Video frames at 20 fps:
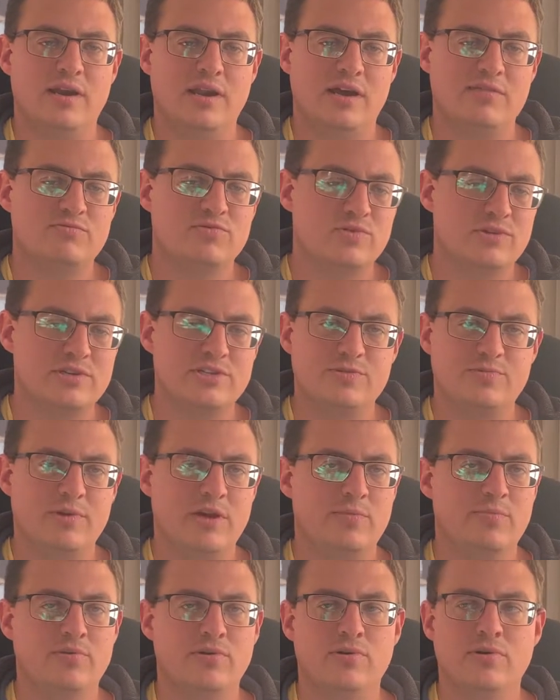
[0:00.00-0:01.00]
I love talking to
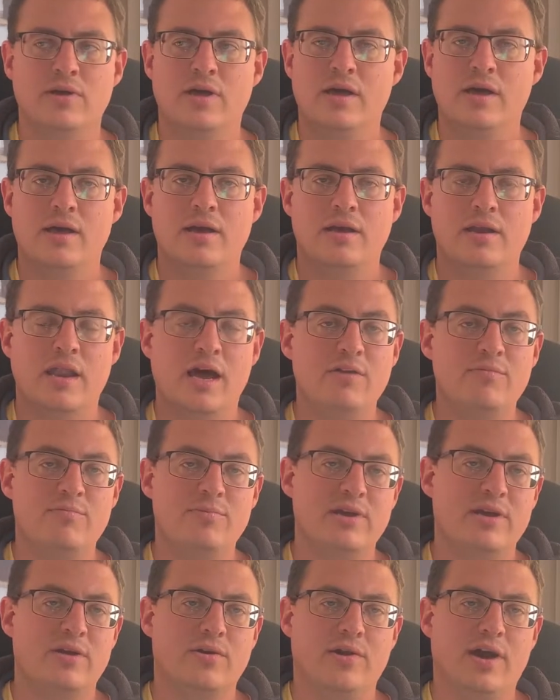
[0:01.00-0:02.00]
people, love
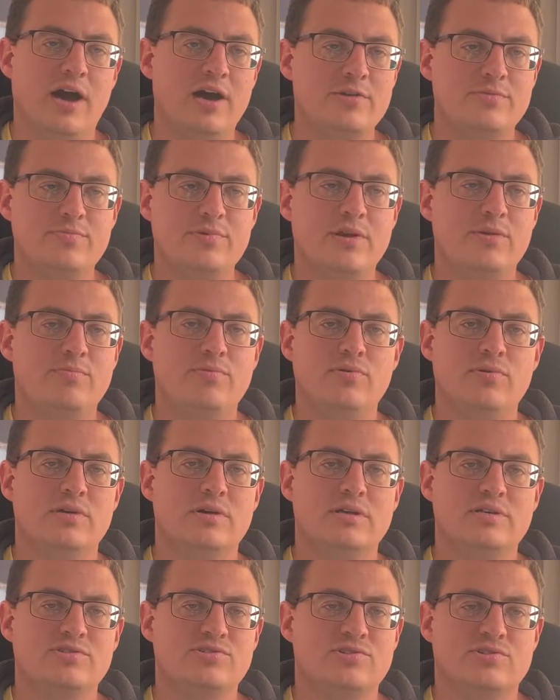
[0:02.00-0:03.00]
being around people.
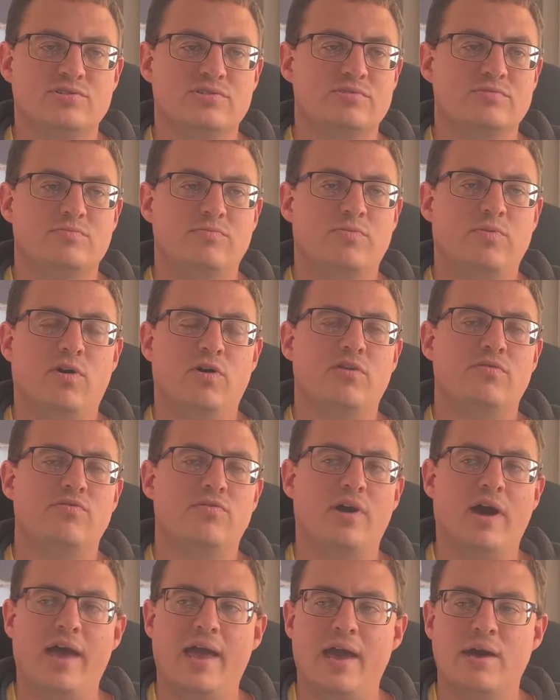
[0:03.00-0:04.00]
It's just part of
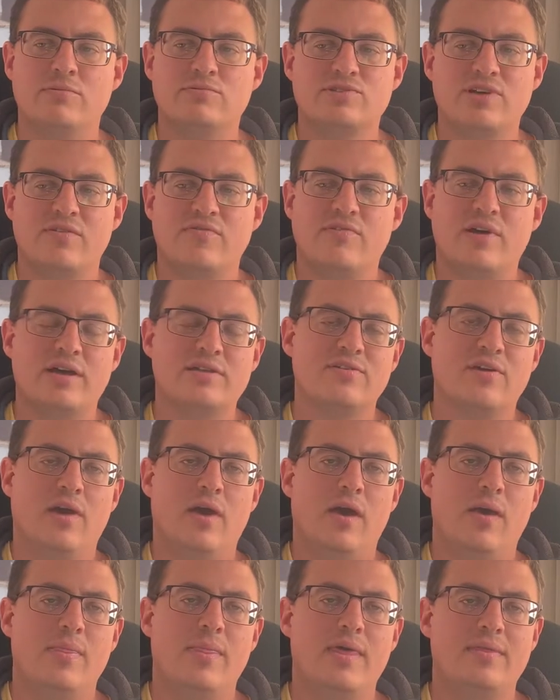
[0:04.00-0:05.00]
who I am. So I felt
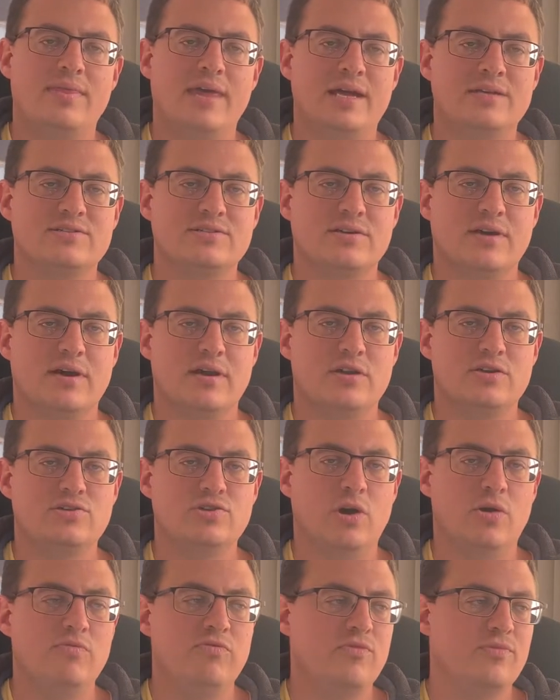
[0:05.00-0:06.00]
that that's the kind of
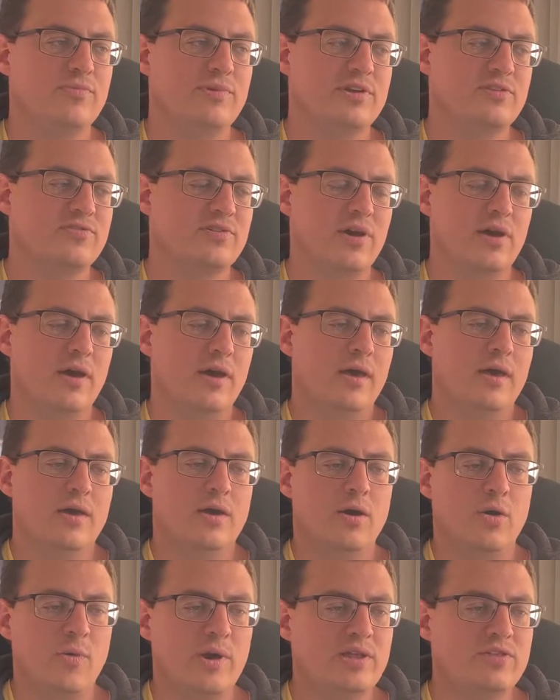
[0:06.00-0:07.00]
job for me. So
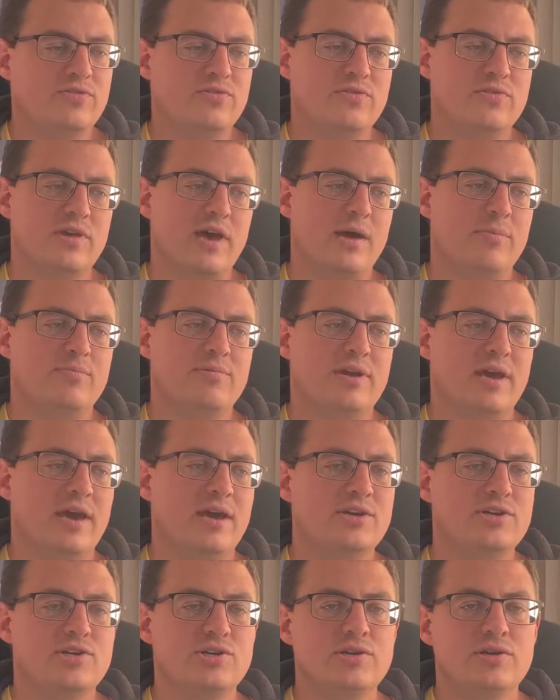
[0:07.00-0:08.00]
I went through the
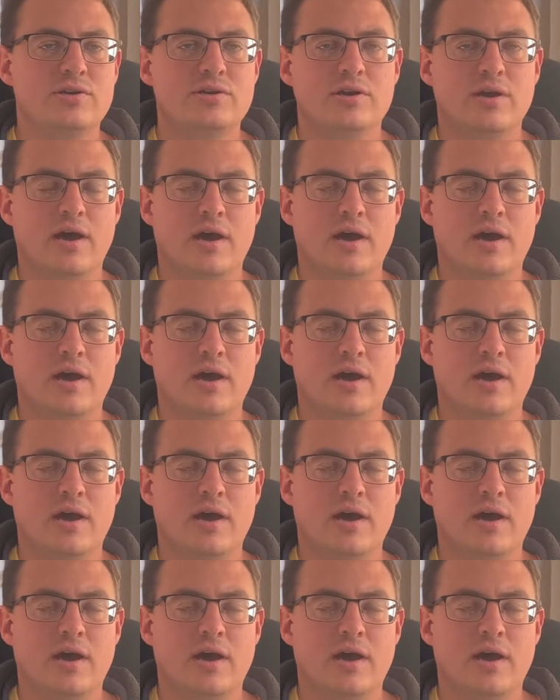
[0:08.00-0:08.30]
application.